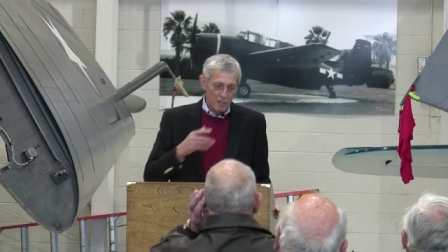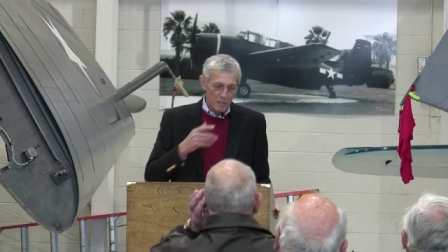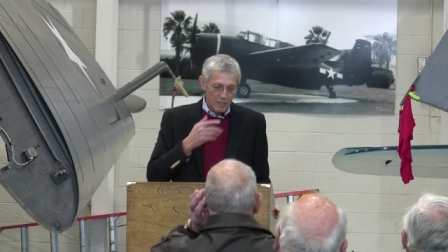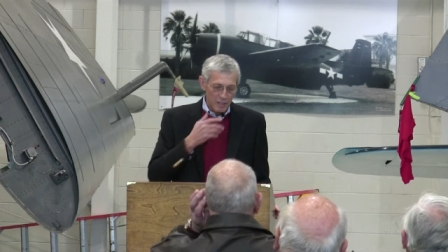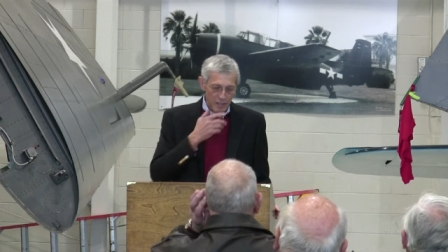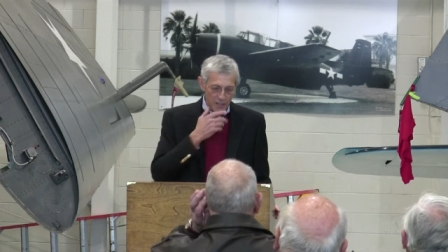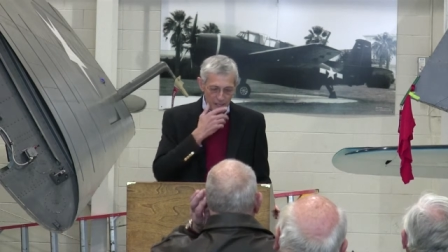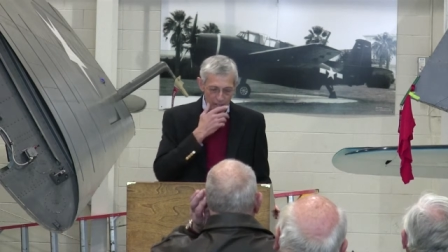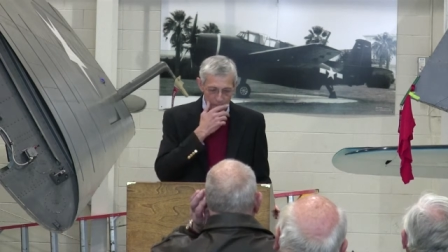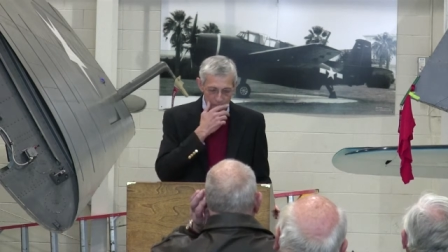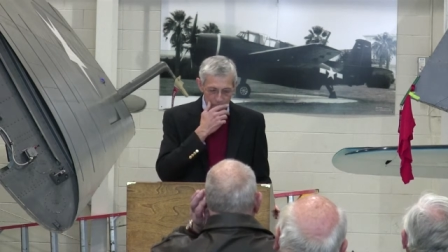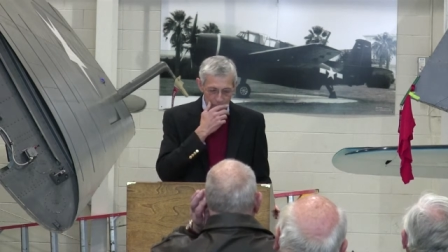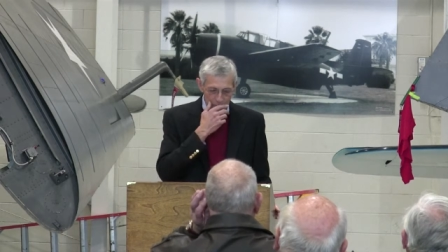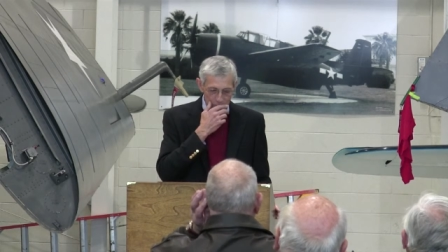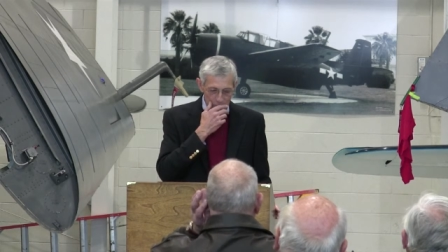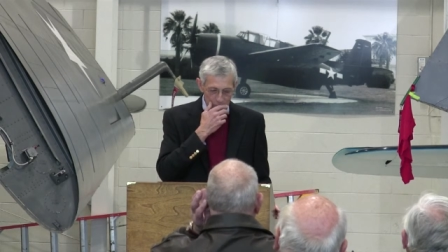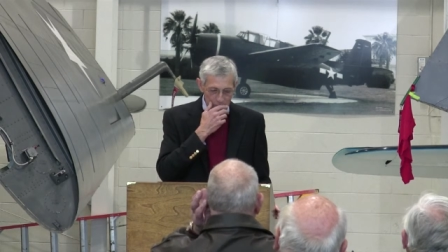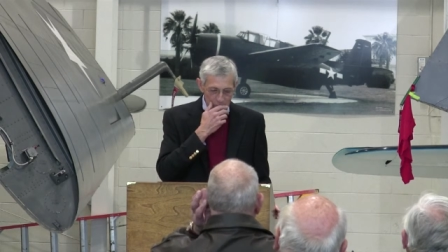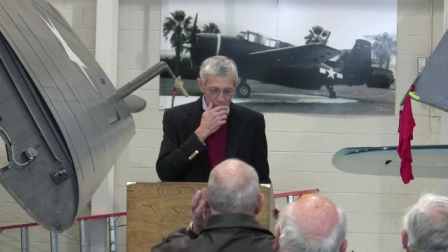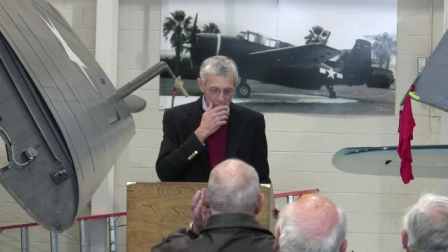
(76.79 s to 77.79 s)
But uh,
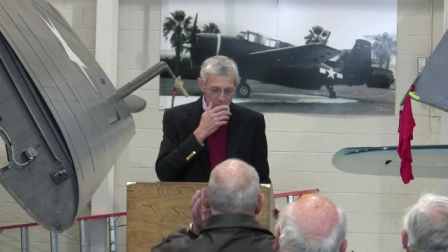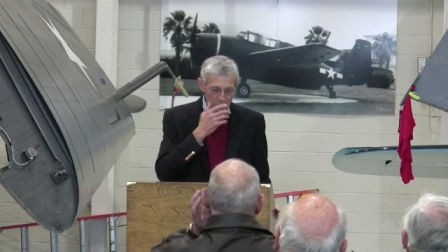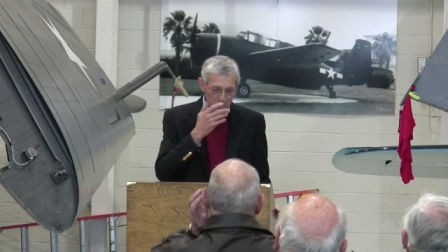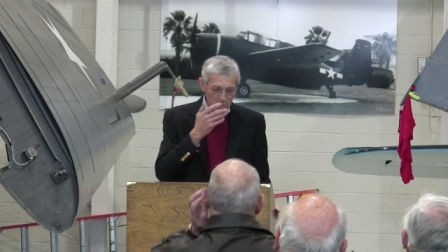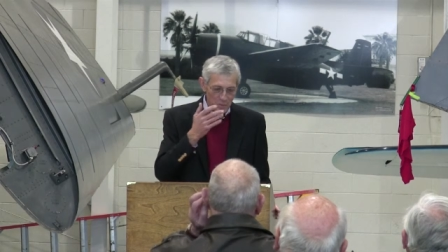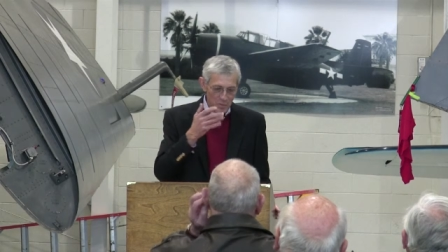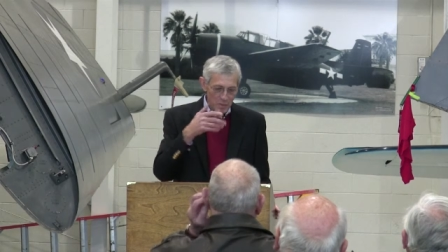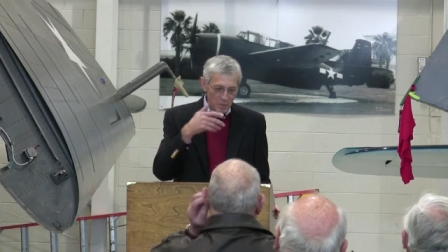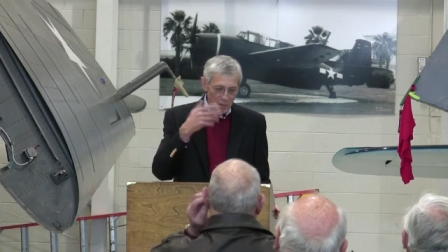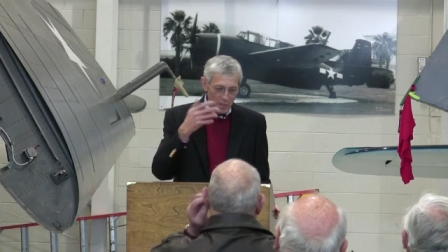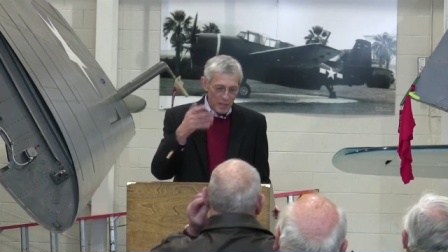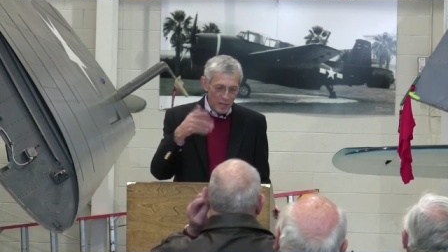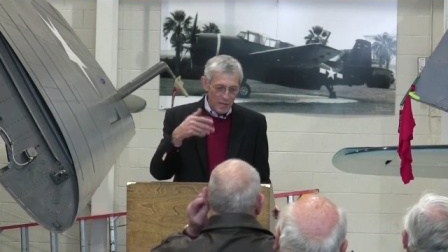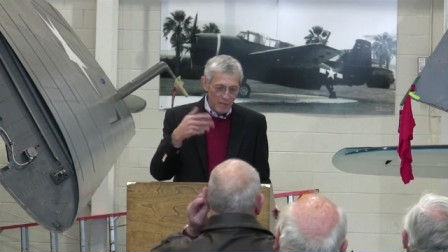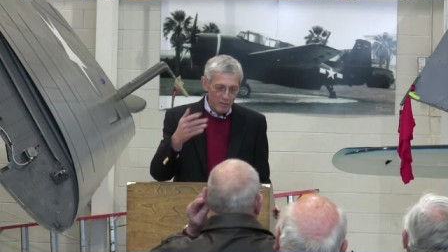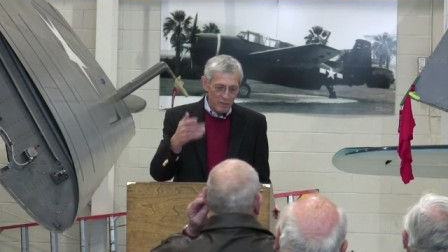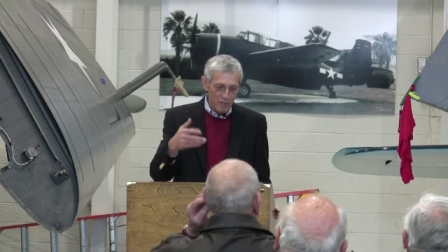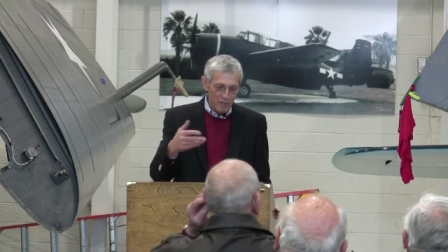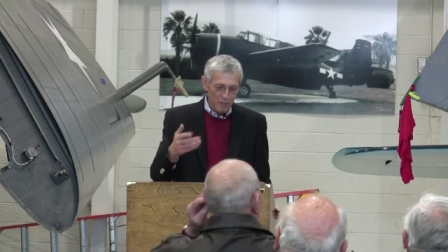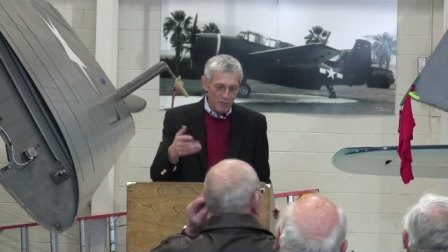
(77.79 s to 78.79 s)

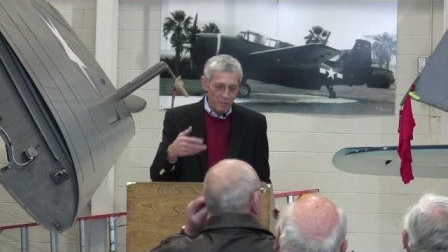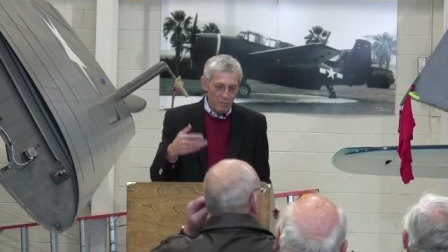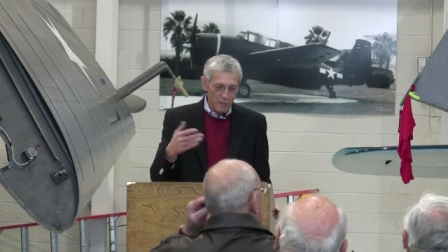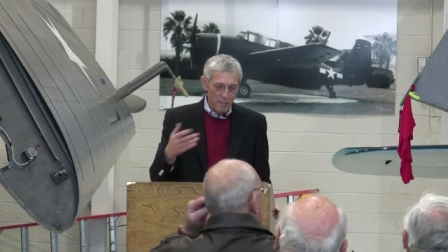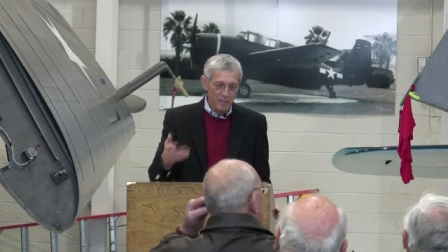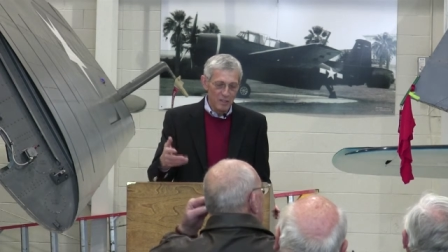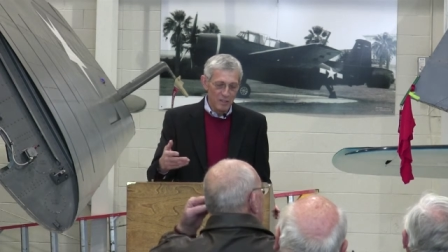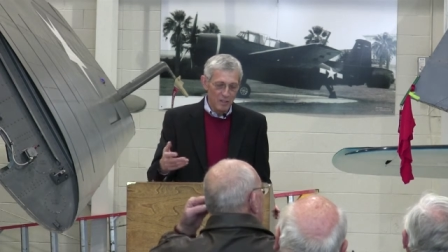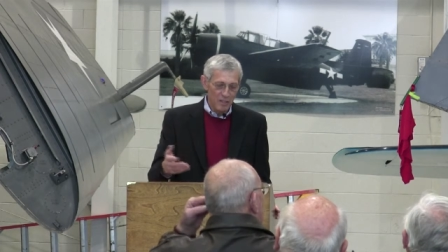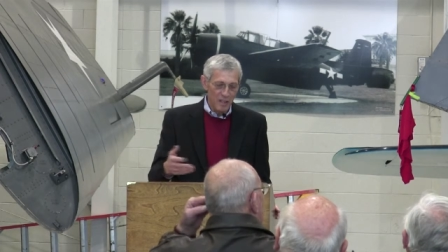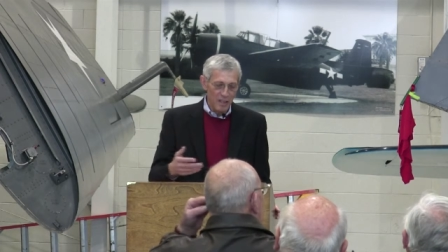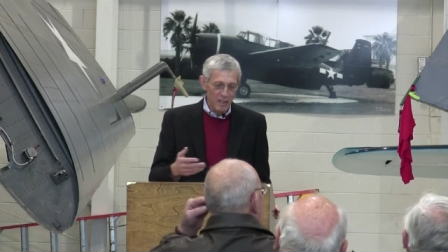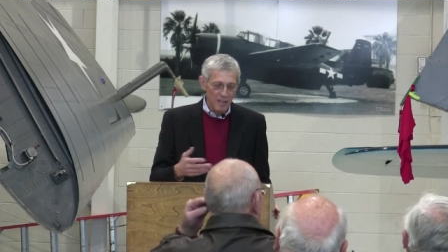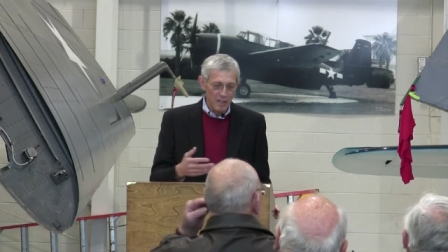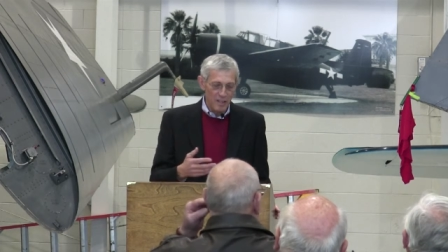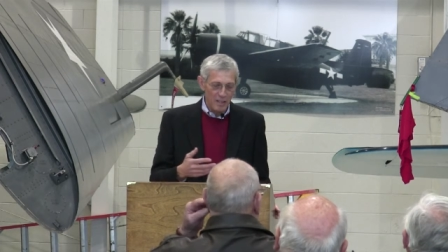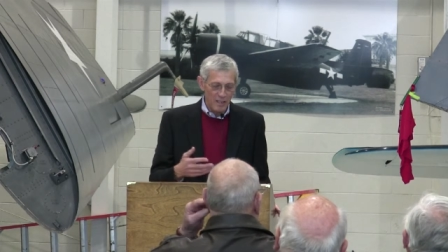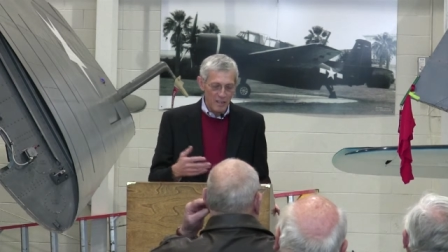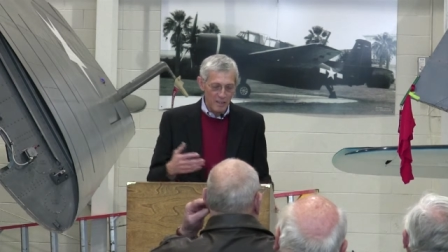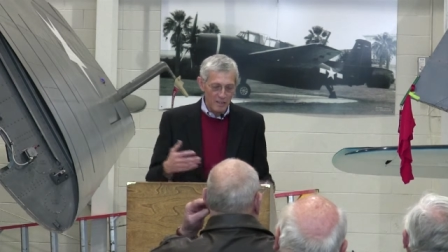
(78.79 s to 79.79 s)
having just been to
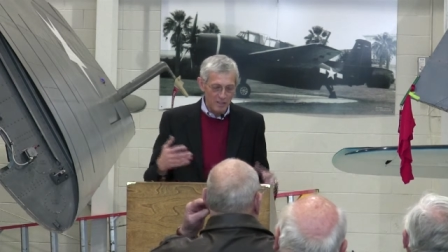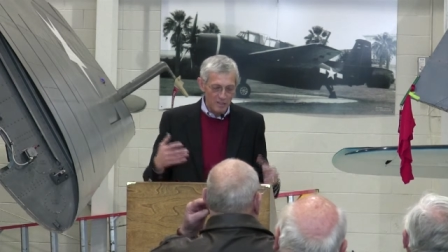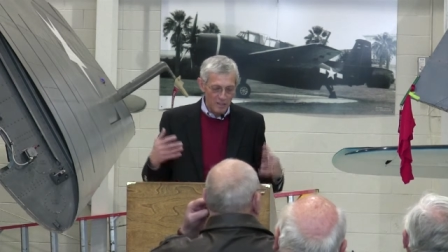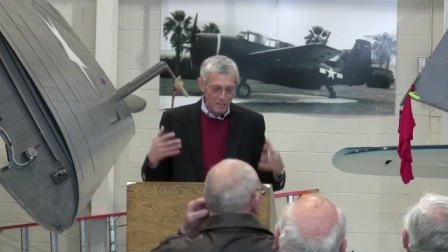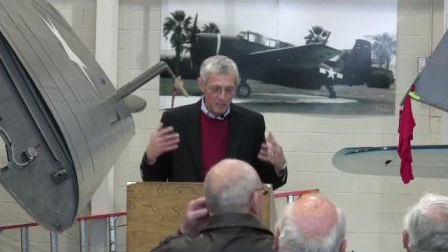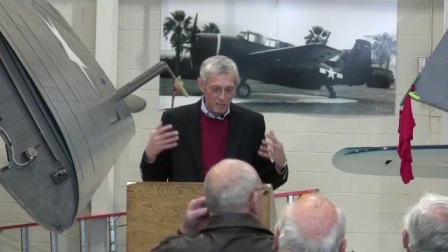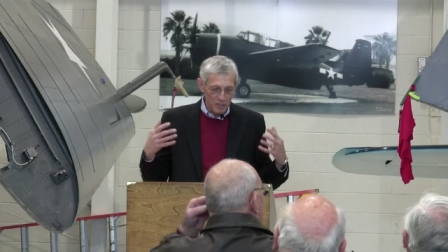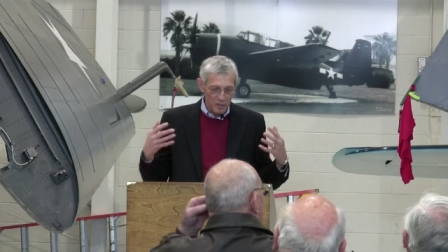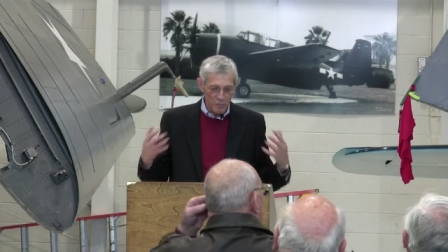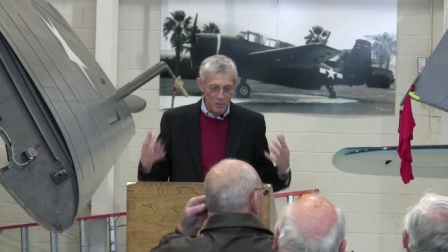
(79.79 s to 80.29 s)
that and